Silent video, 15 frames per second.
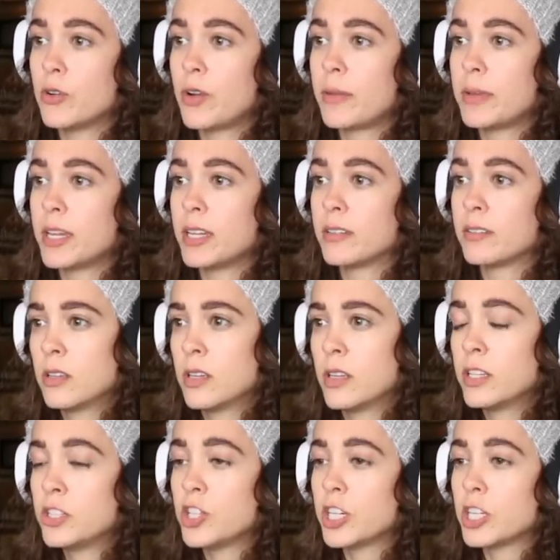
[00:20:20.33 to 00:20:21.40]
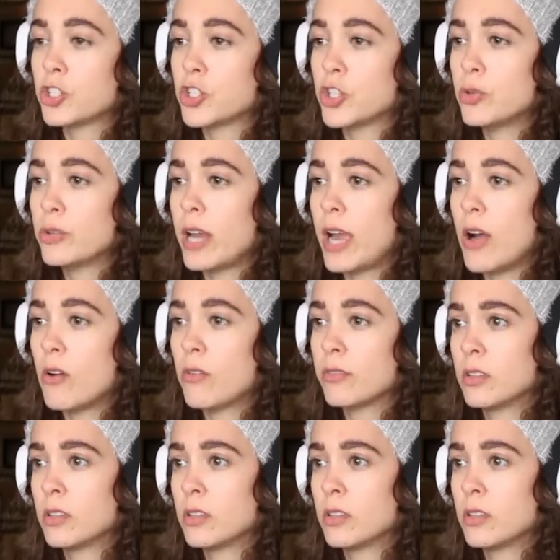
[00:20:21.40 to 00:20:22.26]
I mean, at least she can shoot now.